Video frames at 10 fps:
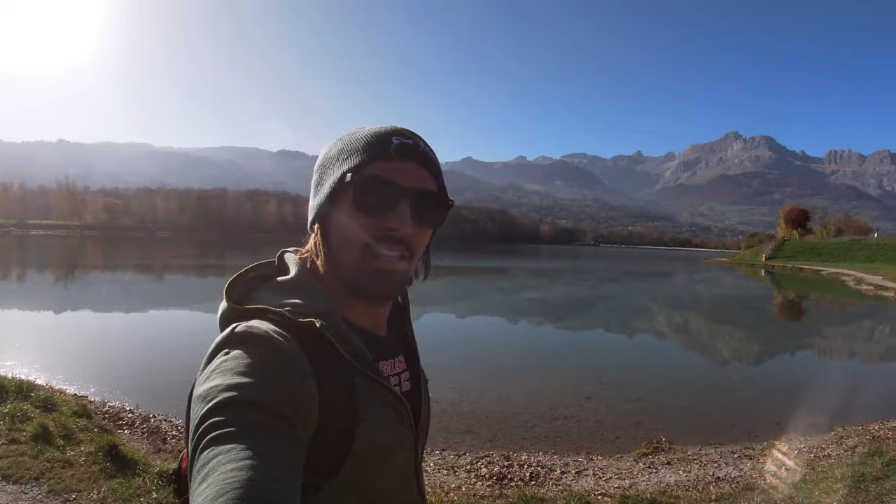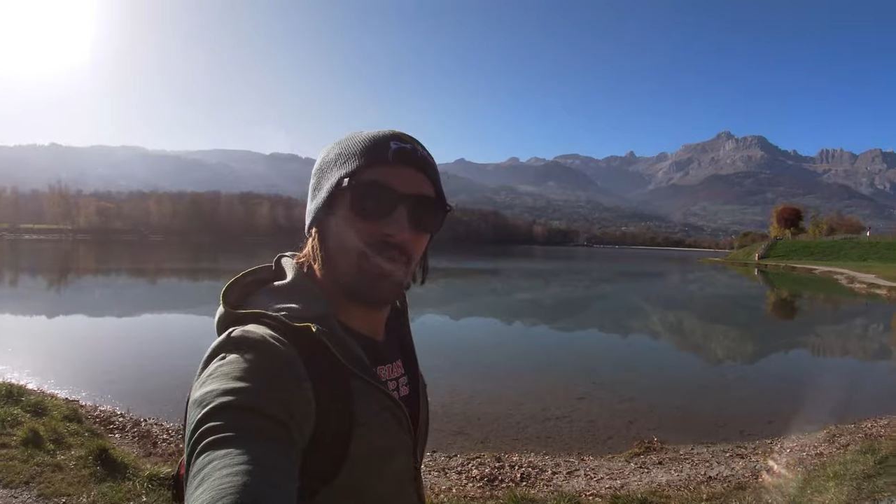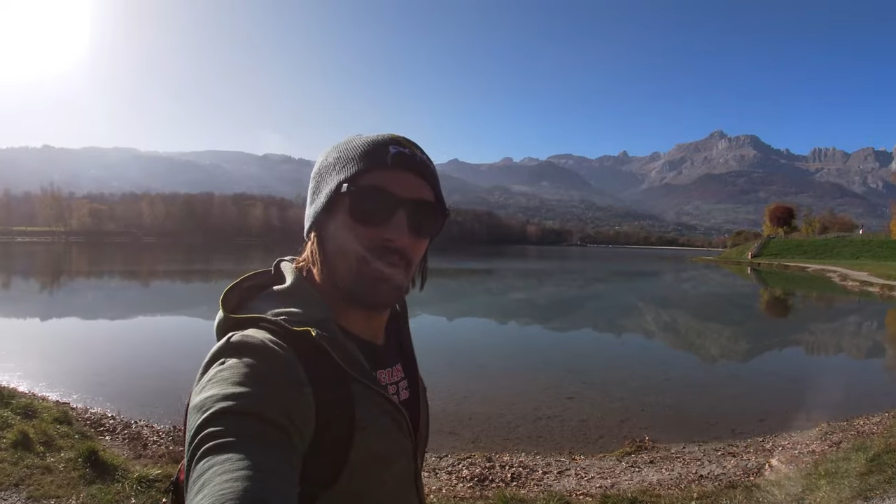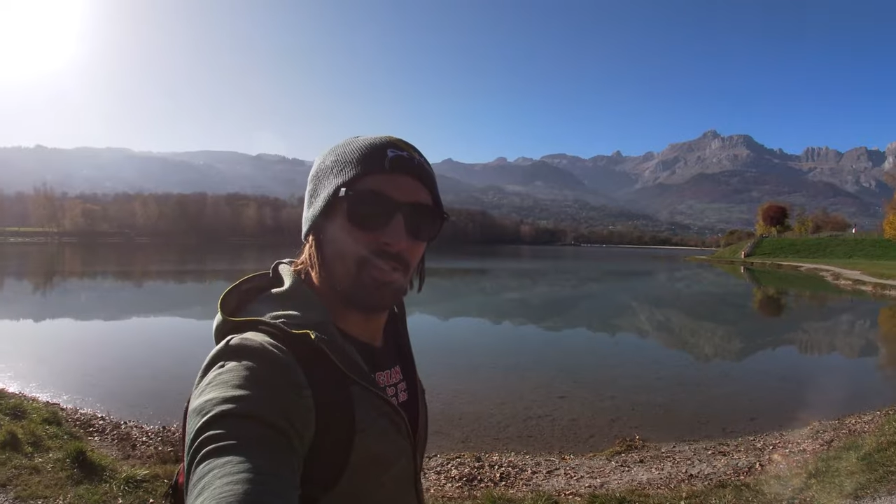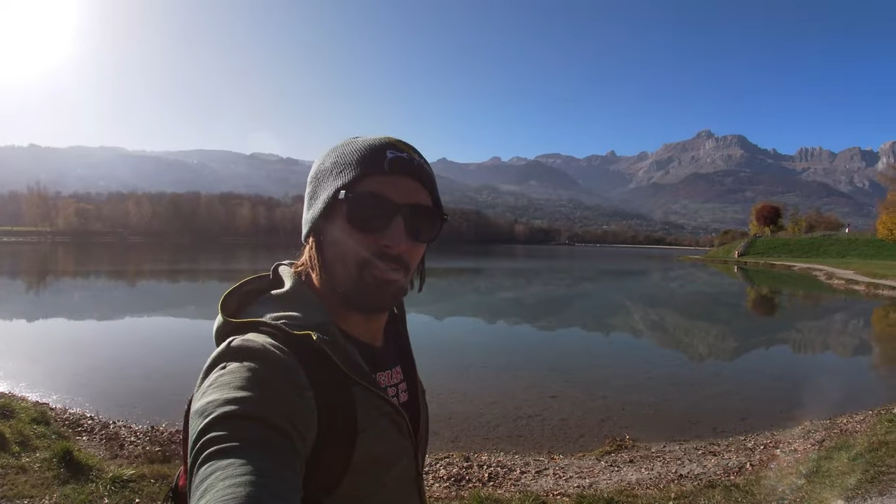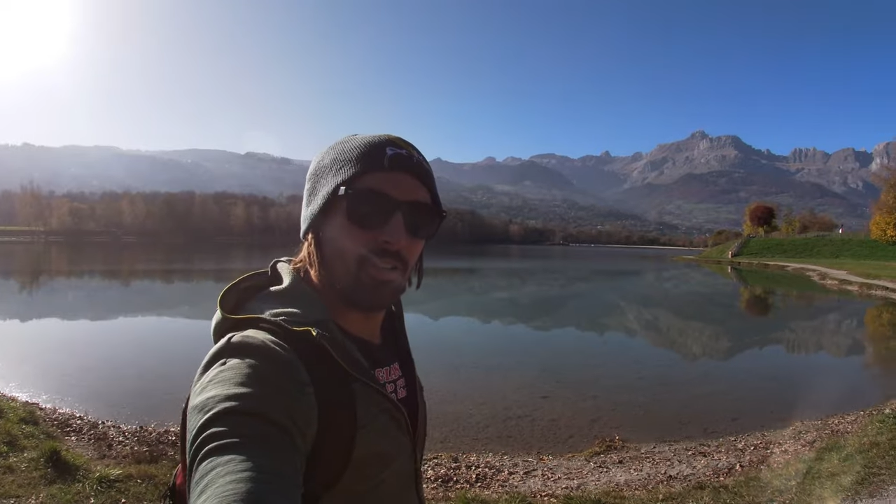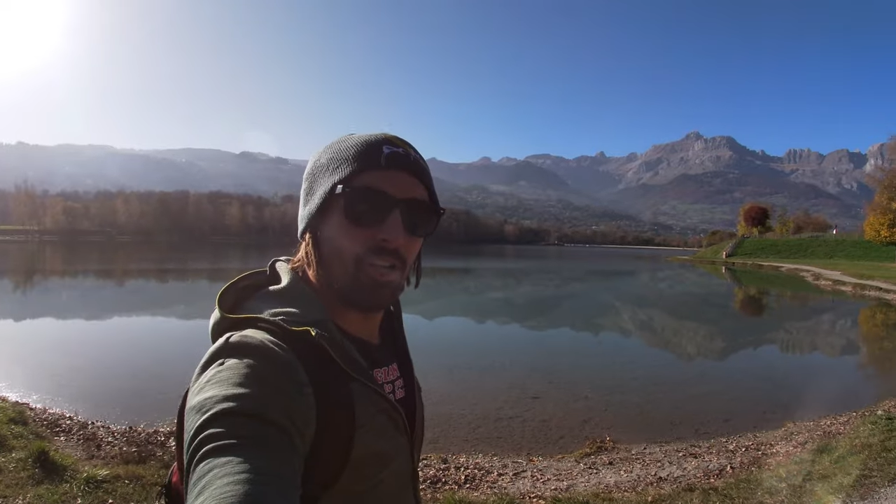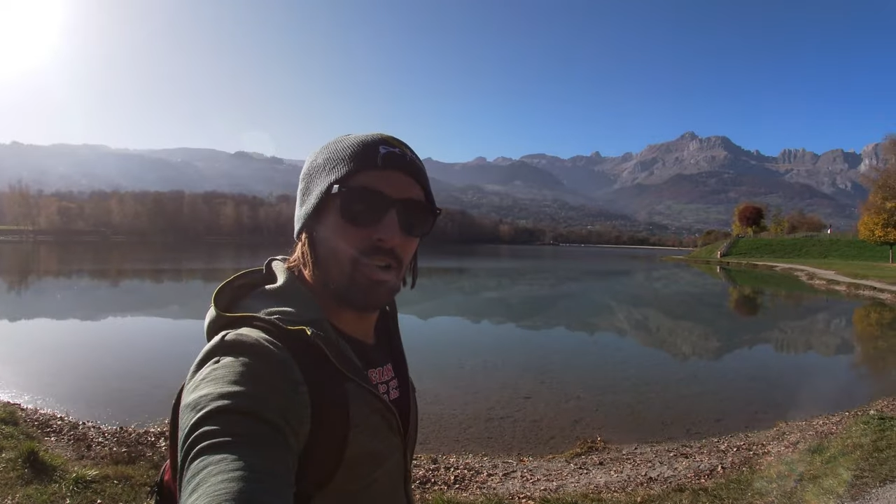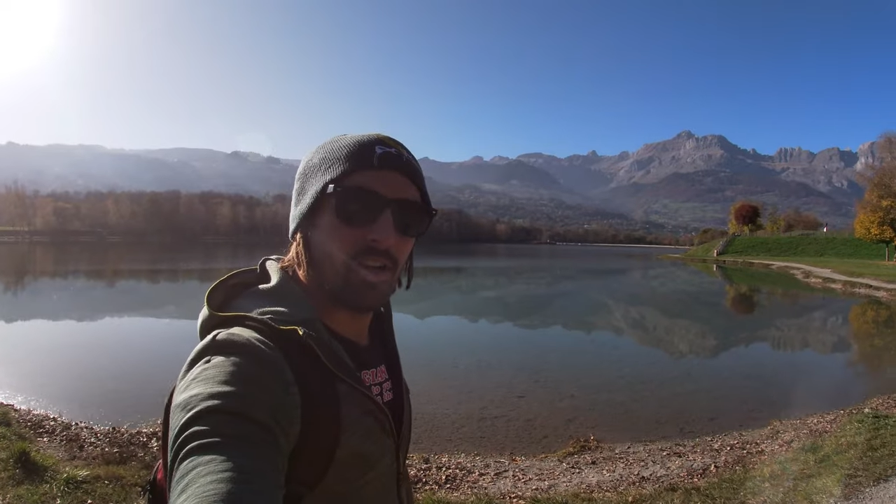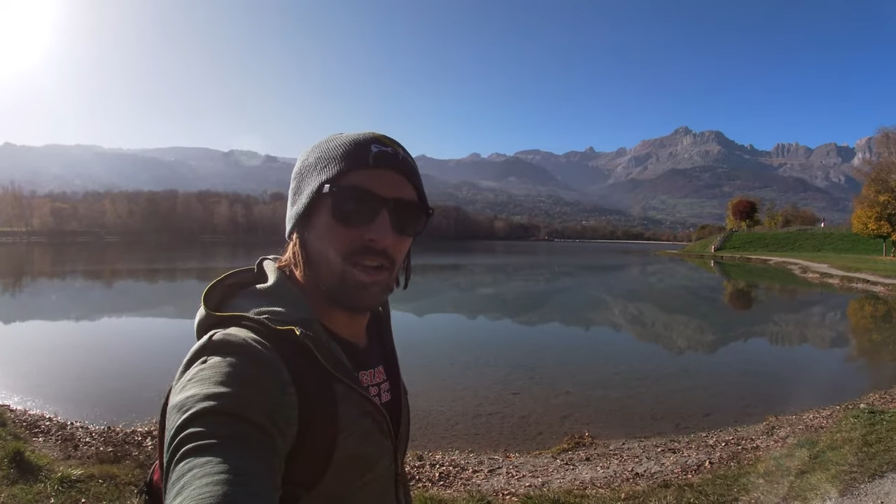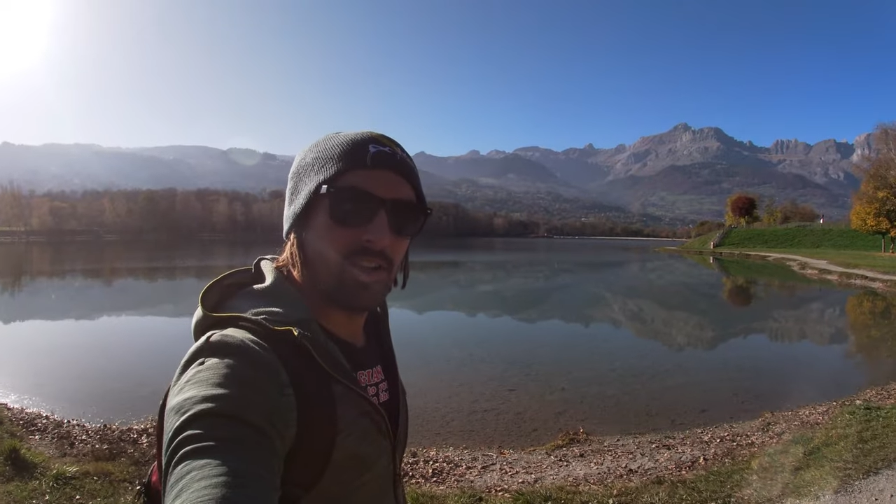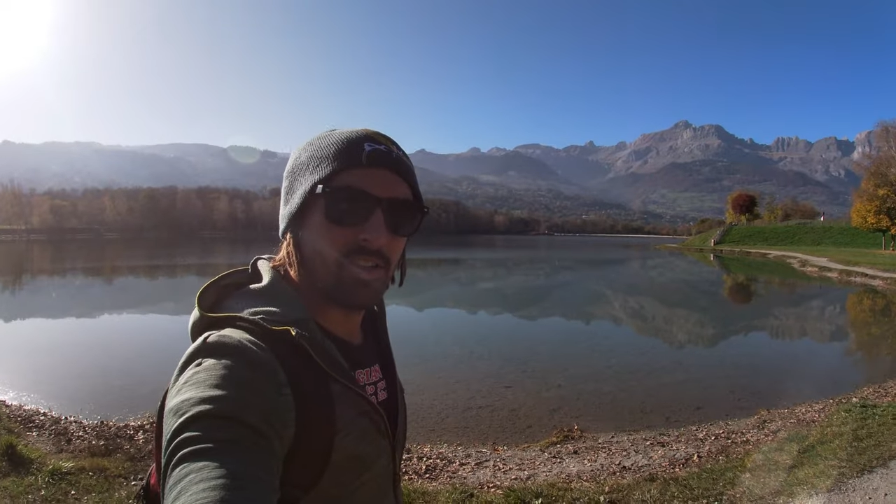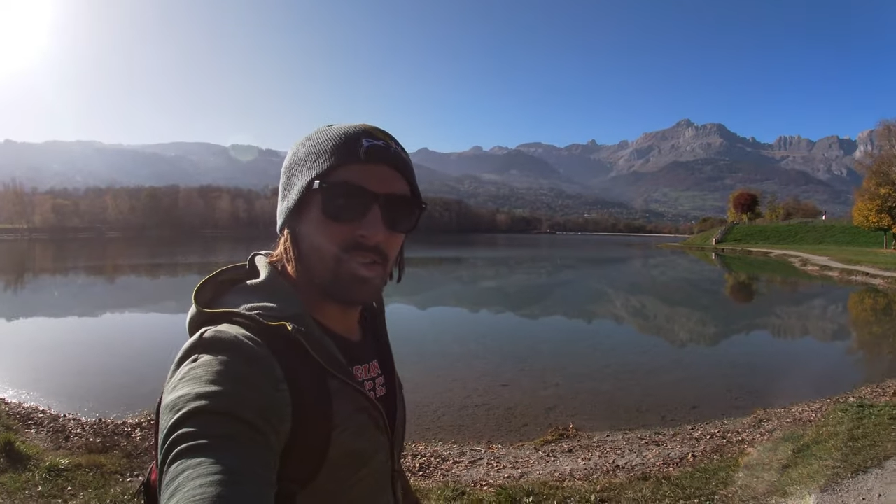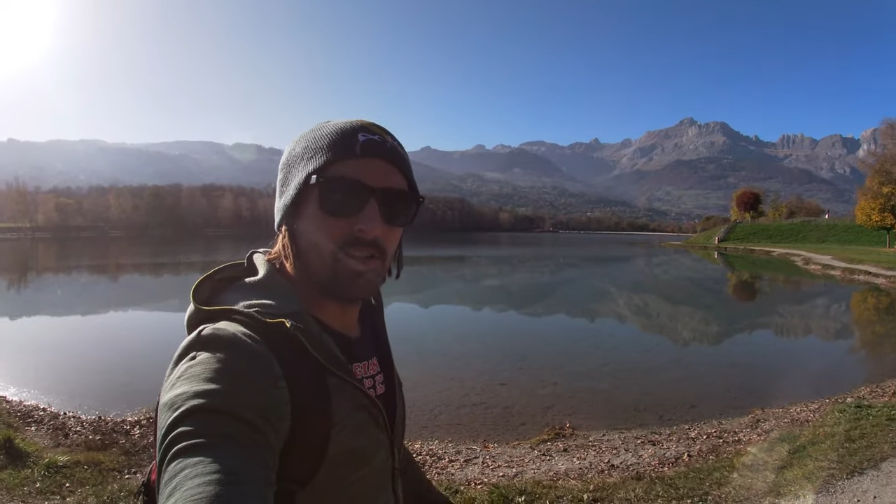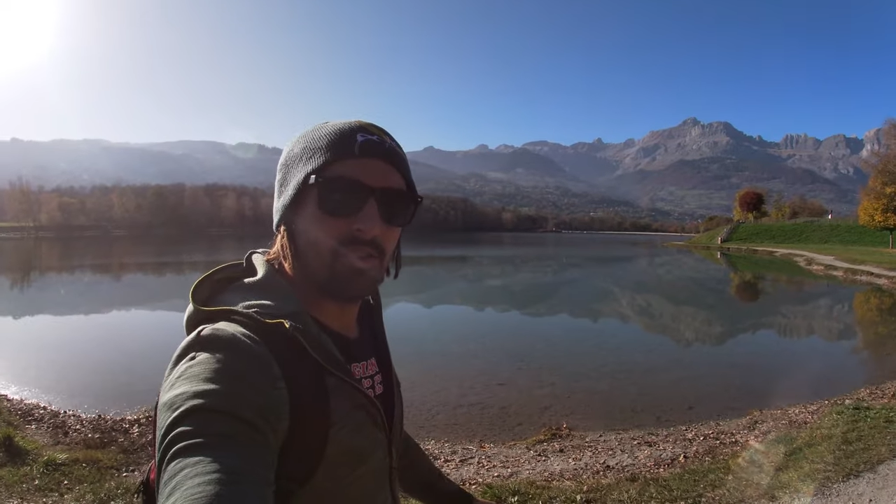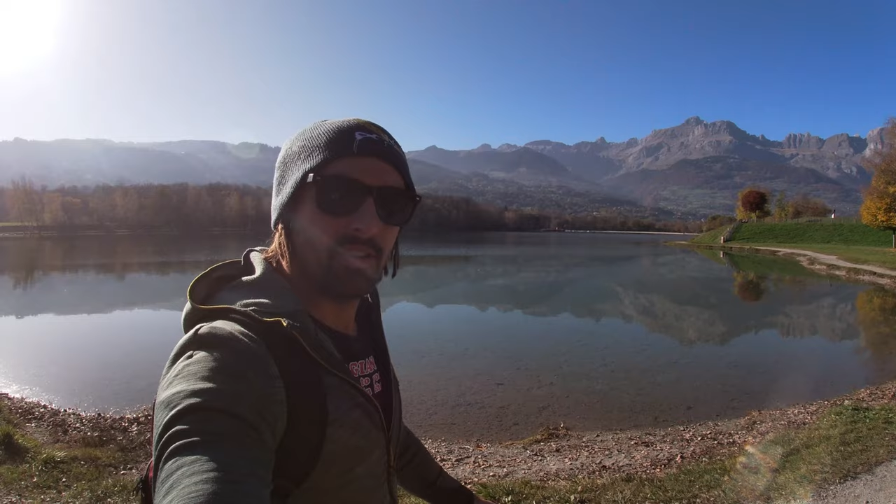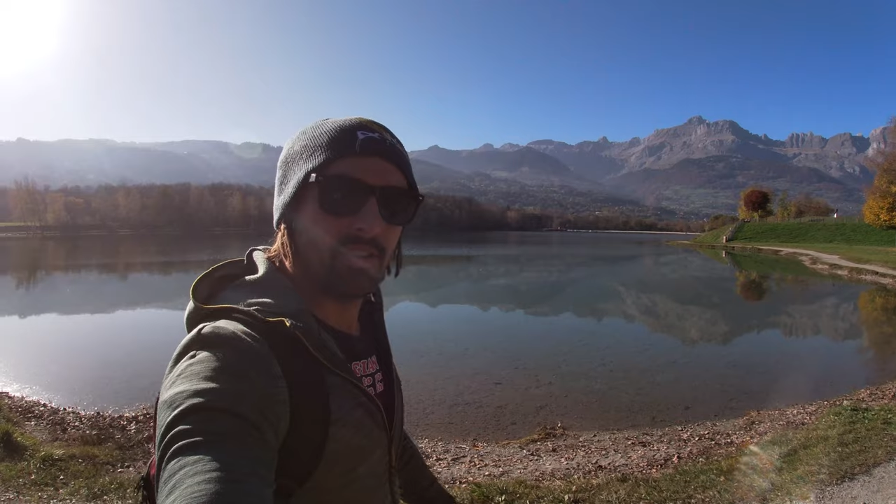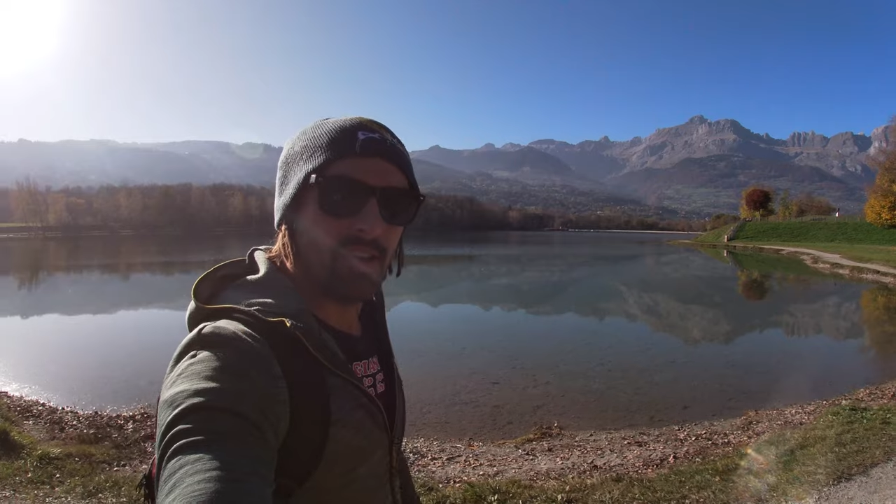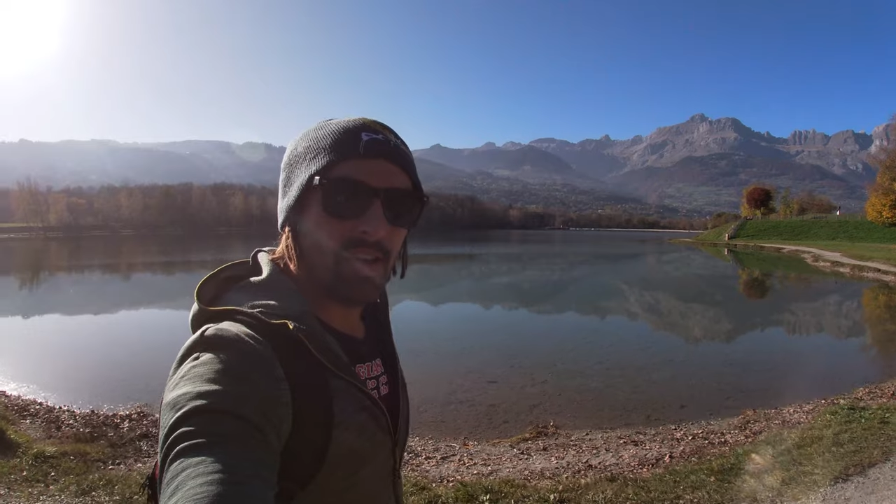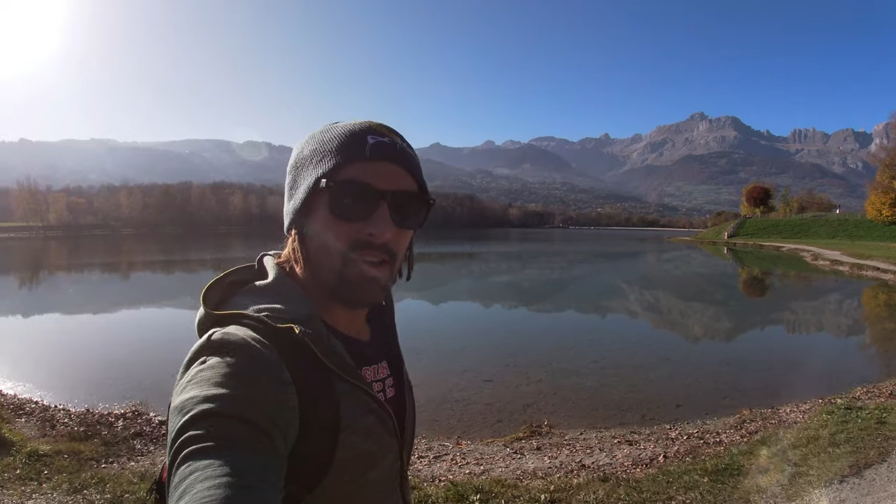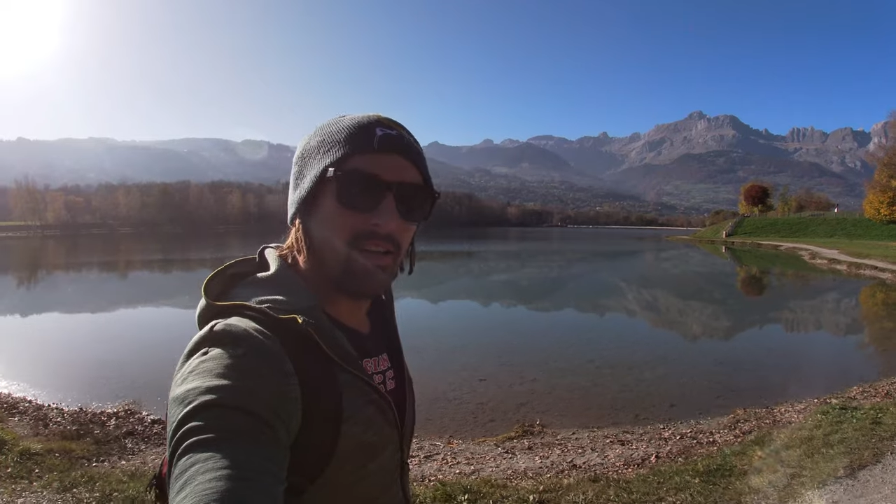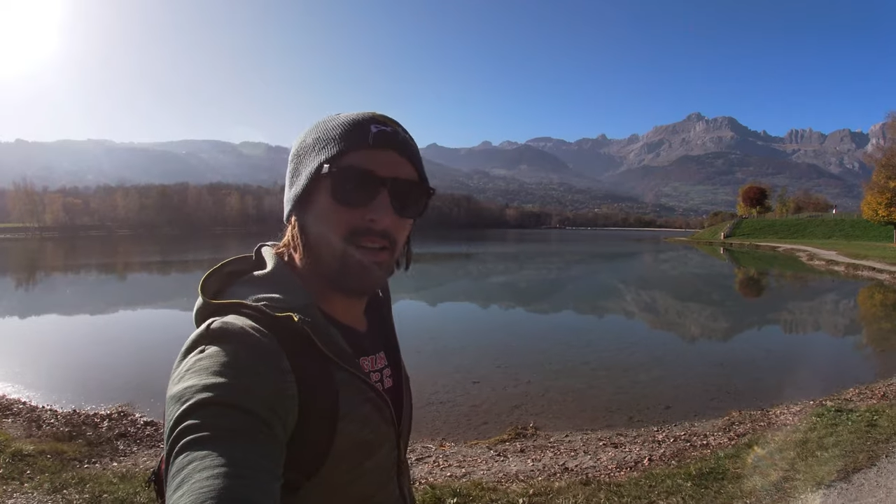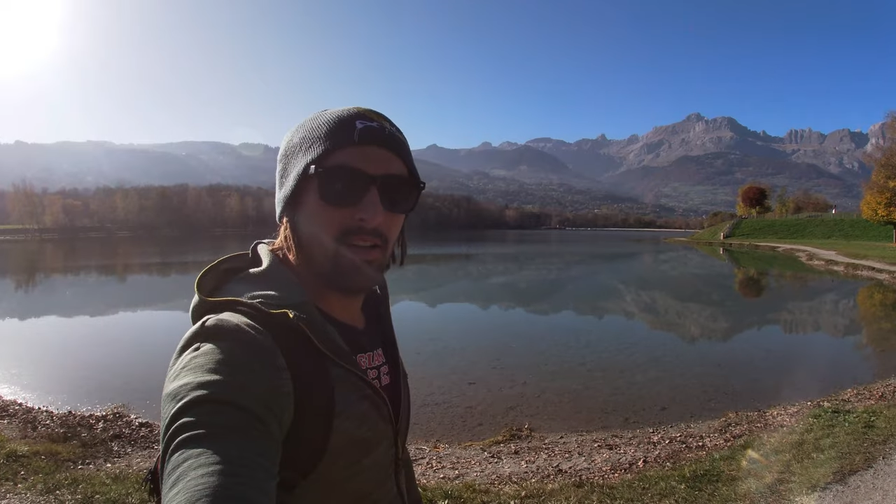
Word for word: Even the Torino hut is closing today